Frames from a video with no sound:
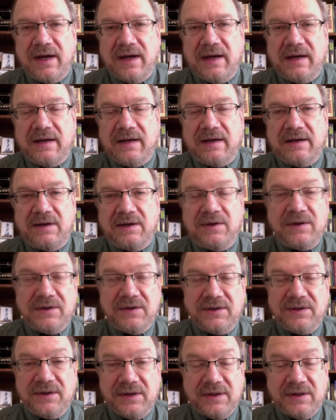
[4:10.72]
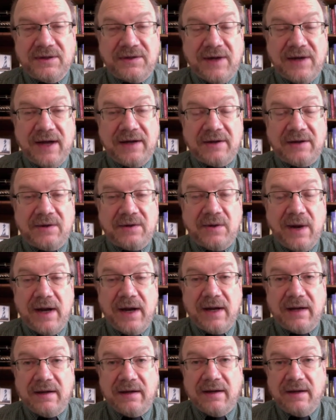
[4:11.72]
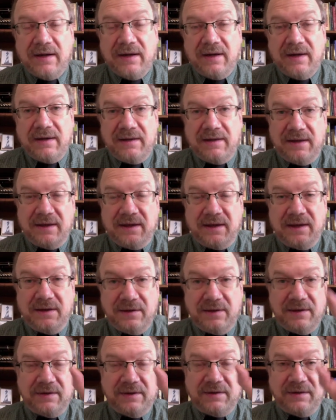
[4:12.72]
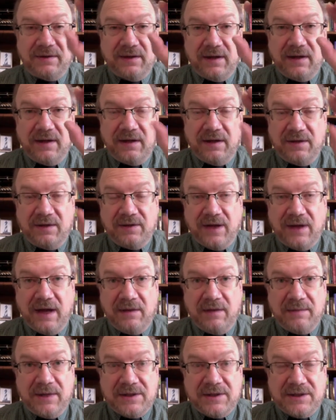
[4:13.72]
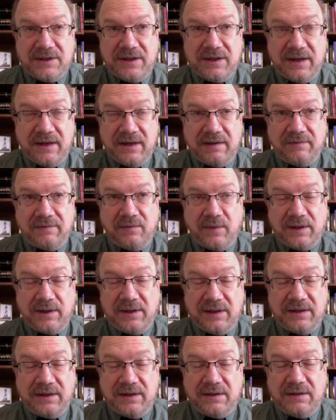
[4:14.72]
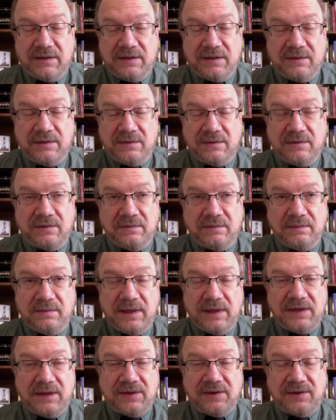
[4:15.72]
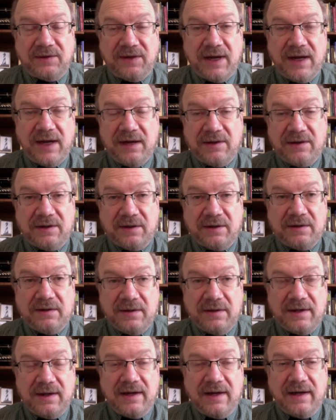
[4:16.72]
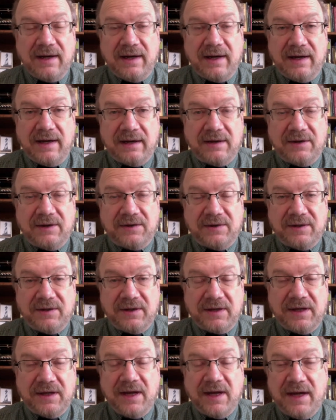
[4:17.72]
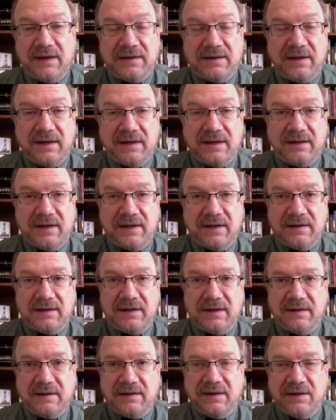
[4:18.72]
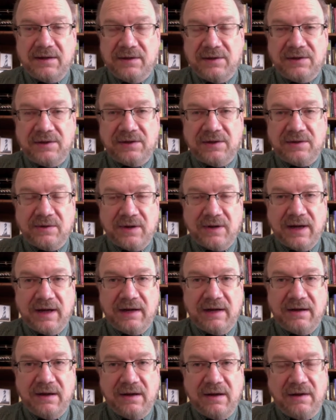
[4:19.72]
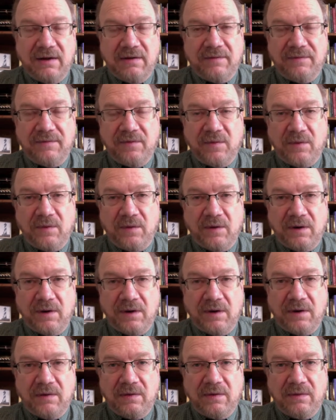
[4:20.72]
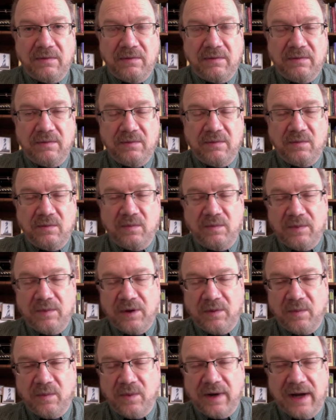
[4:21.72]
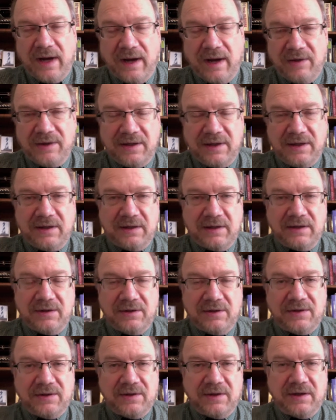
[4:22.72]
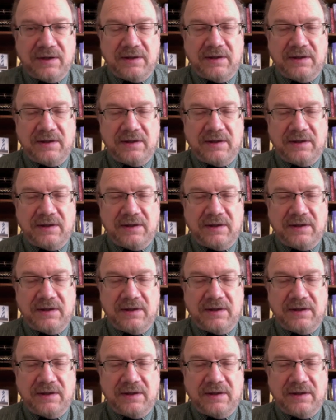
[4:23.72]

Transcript: you can still assign a grade that here's how much what they did to meet the standard concerning the content, and then here's the grade for how they did concerning